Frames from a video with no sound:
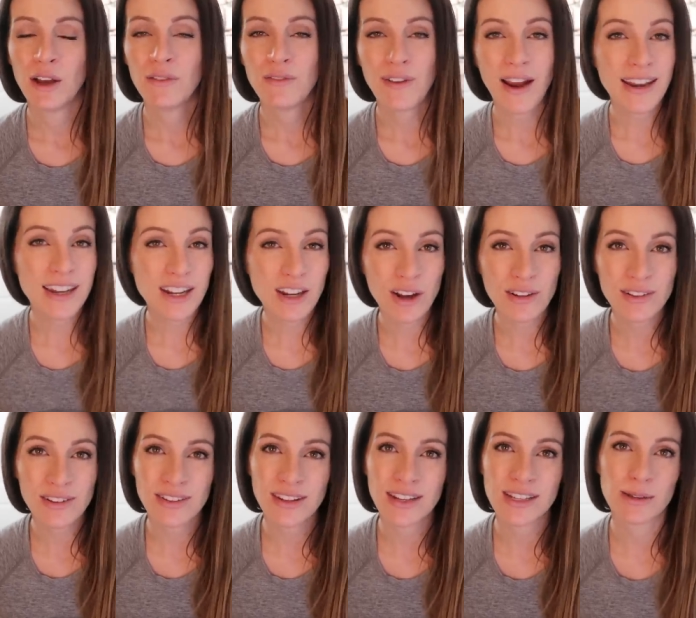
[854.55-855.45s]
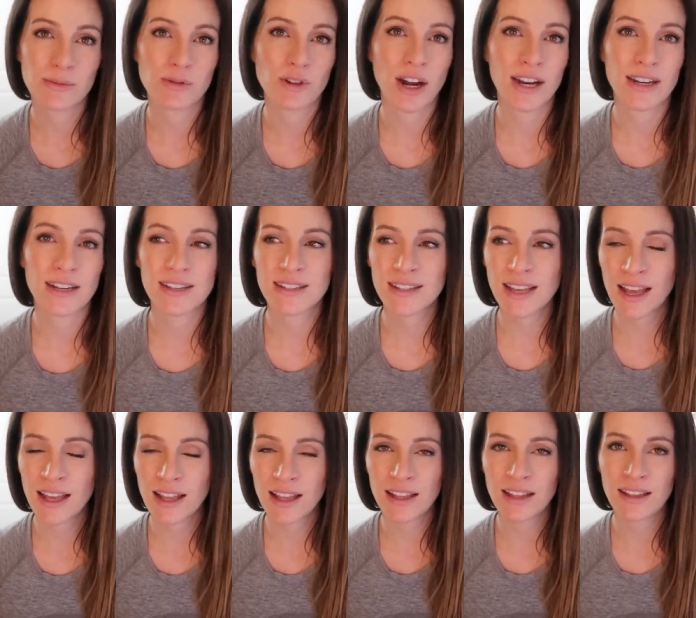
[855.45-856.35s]
finding all the things I'm trying to
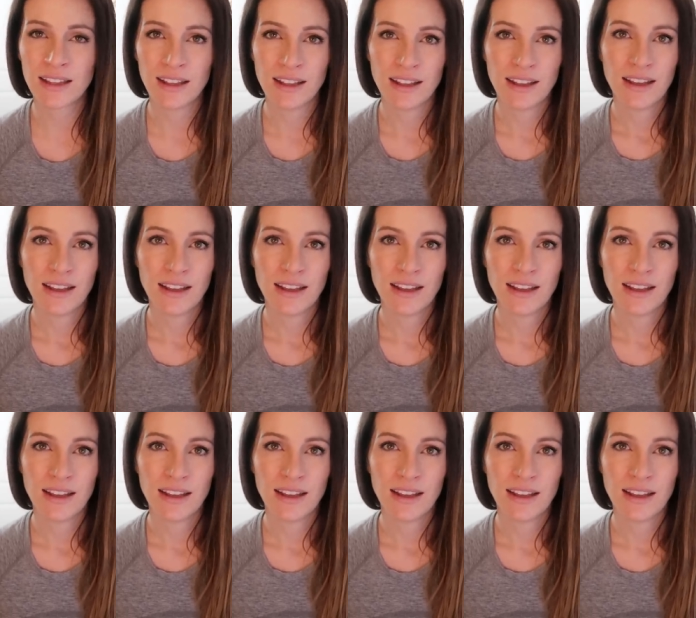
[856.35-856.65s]
sell,